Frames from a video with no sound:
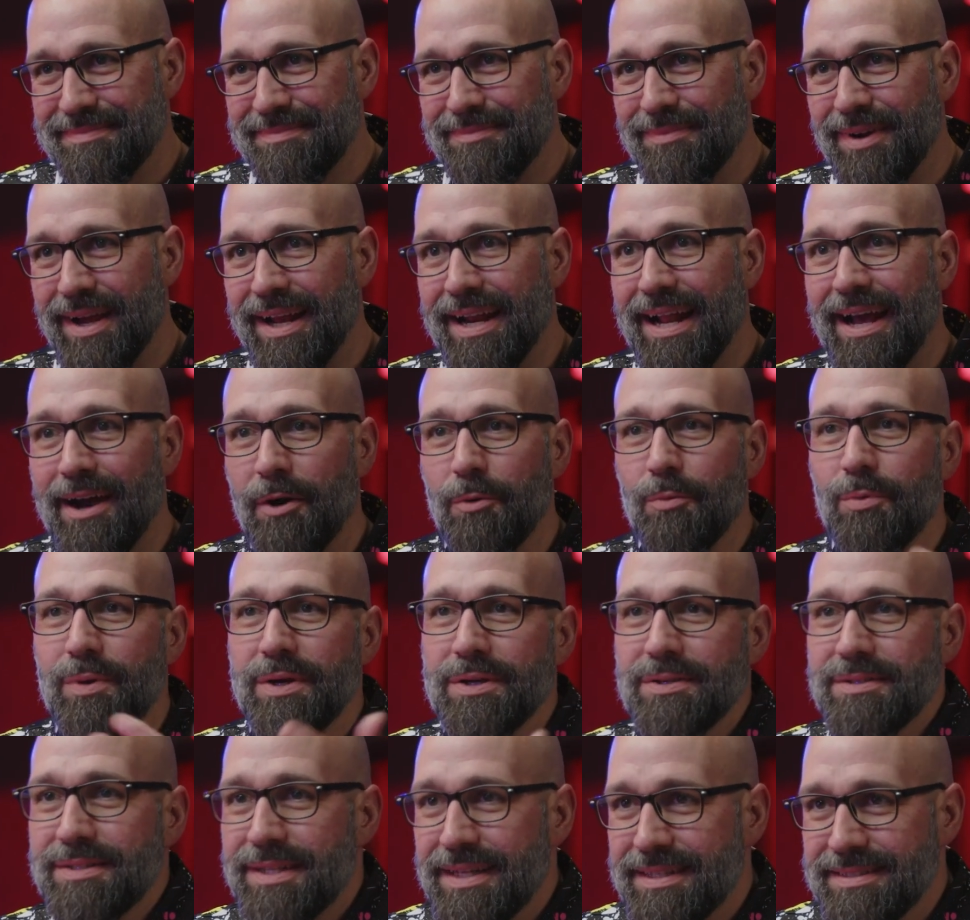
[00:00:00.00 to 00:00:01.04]
right? How
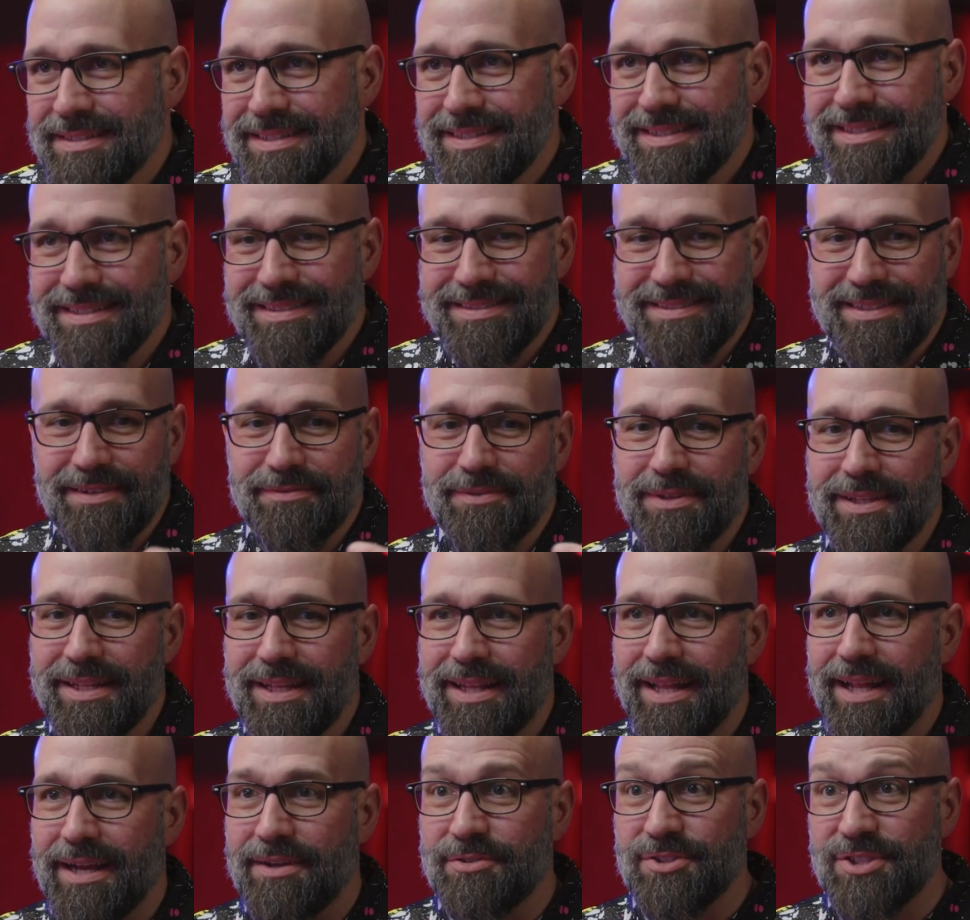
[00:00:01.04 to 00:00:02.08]
Will does it is differently
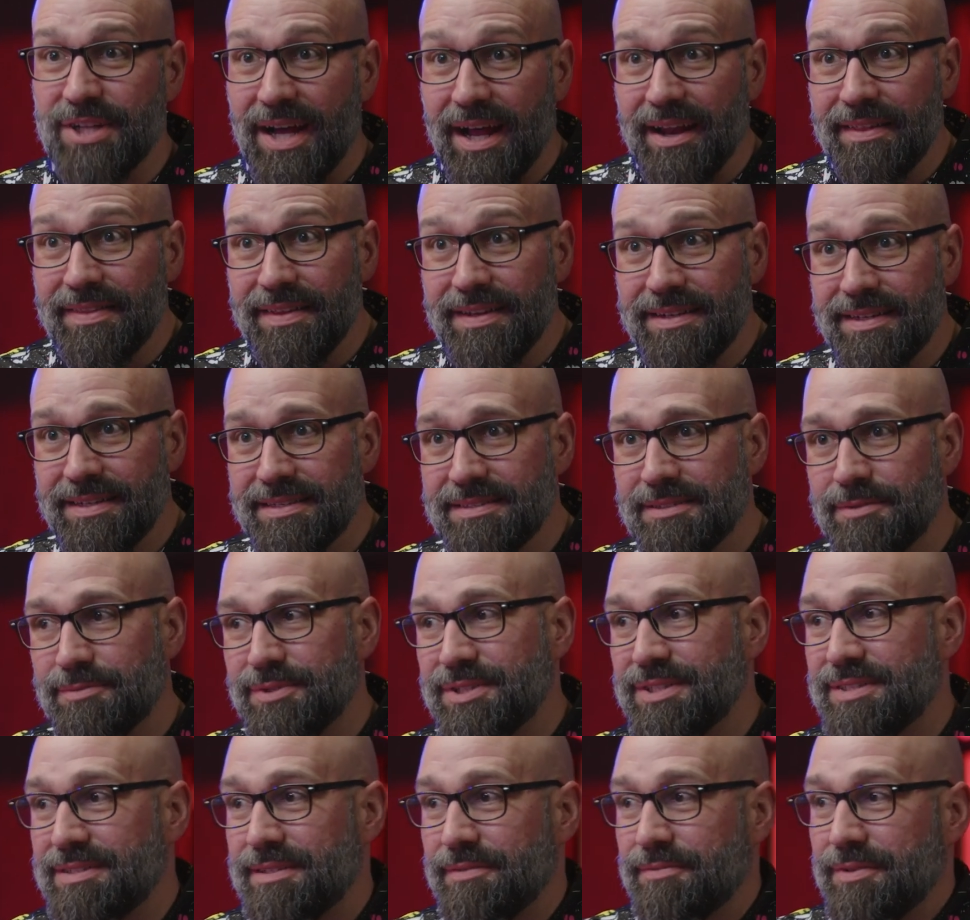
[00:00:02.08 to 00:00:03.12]
than how Jonathan does it,
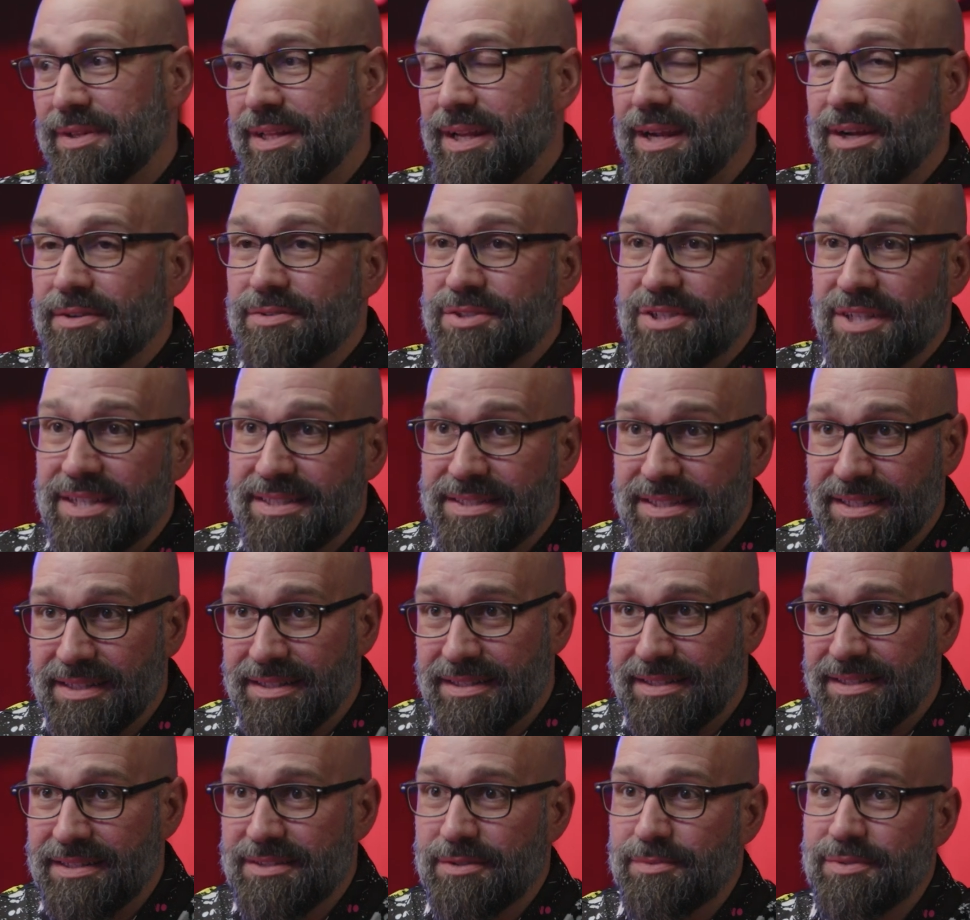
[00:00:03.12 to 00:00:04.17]
which is different than how Jessica
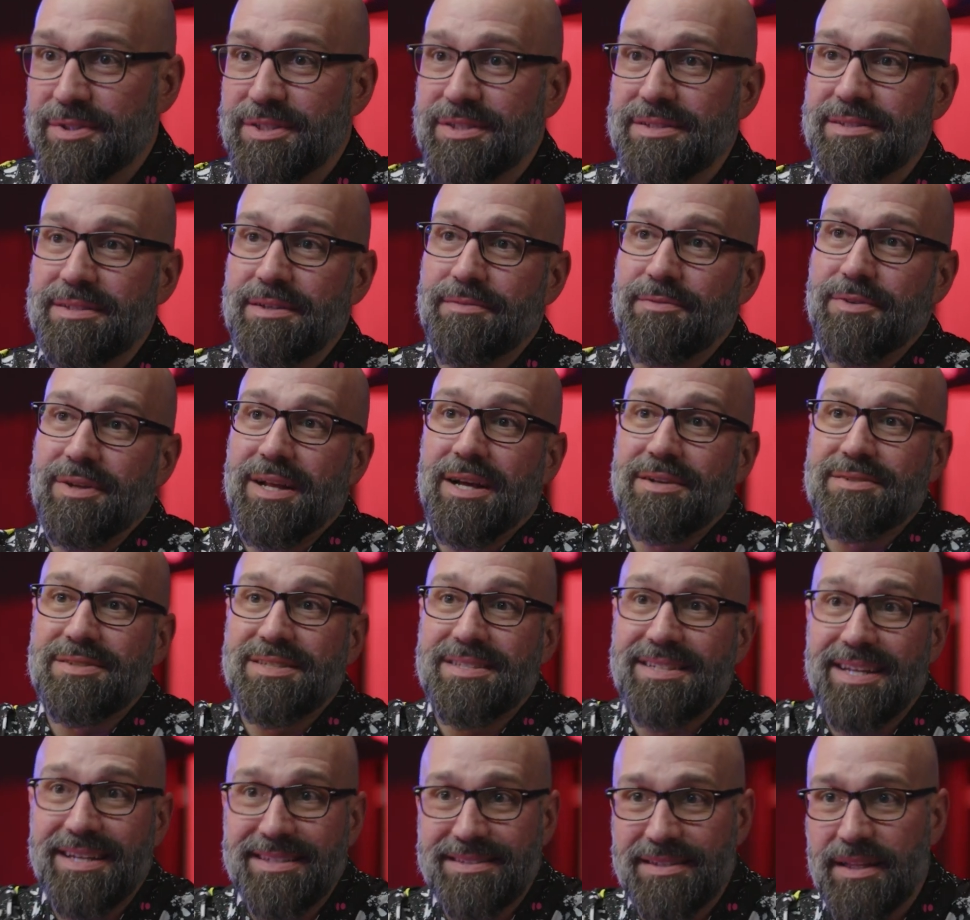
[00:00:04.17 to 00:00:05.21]
does it, which is different than how
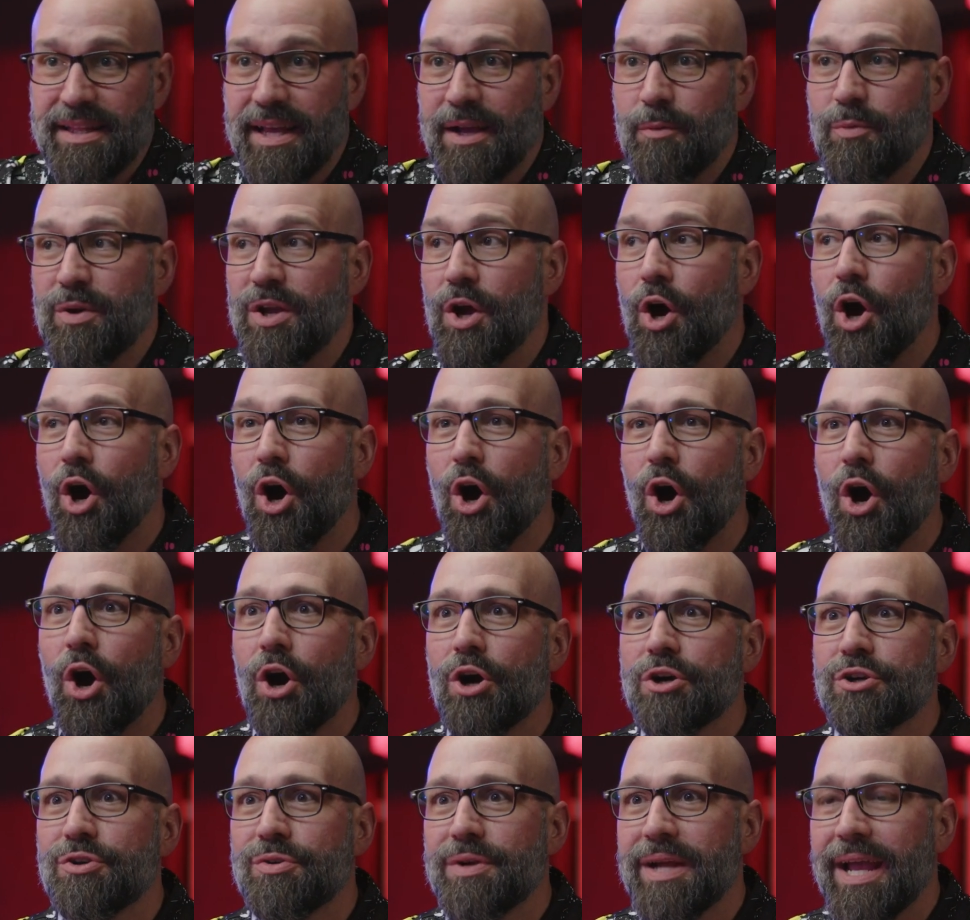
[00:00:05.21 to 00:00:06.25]
Stacy, like we
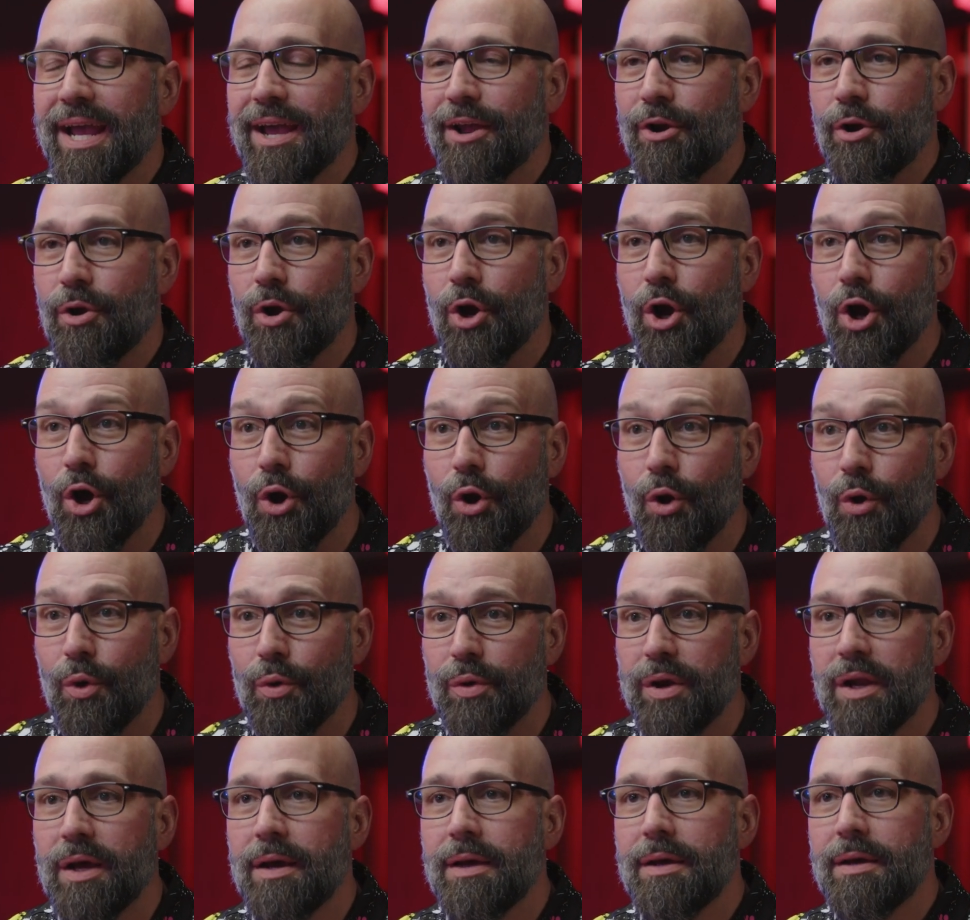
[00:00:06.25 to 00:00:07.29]
all create our
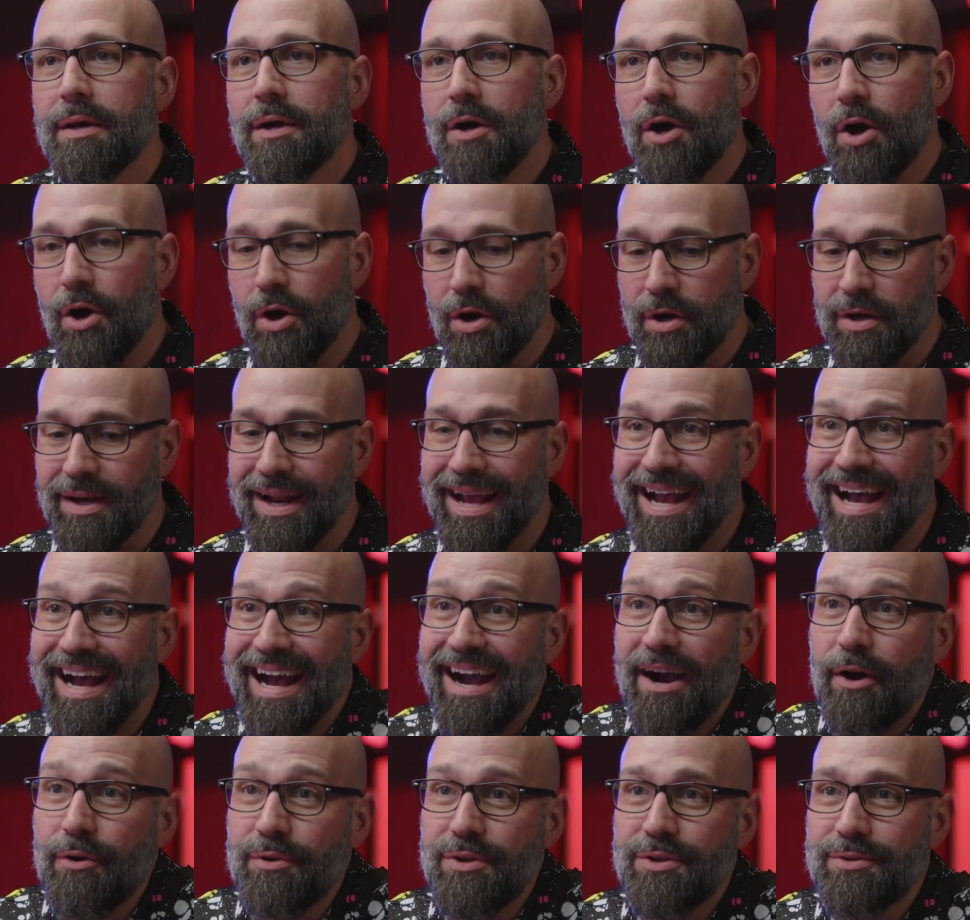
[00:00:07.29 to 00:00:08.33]
own art.
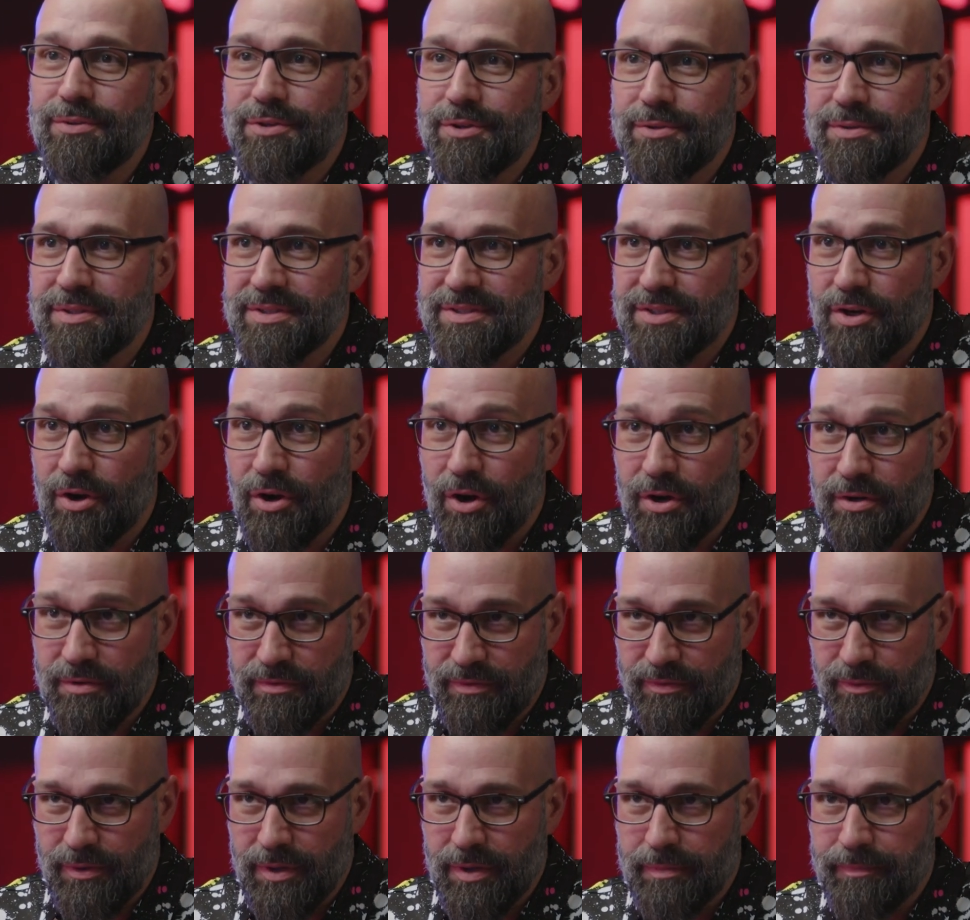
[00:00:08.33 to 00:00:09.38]
How you do it is an art
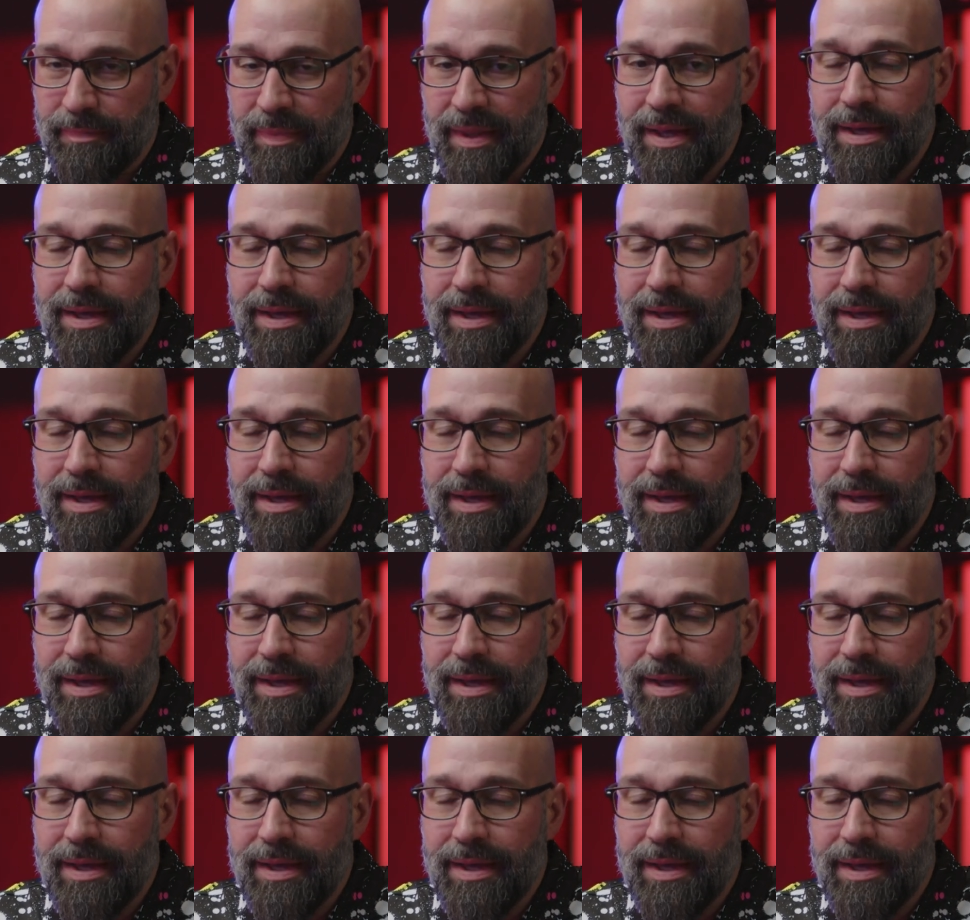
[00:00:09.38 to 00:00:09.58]
form.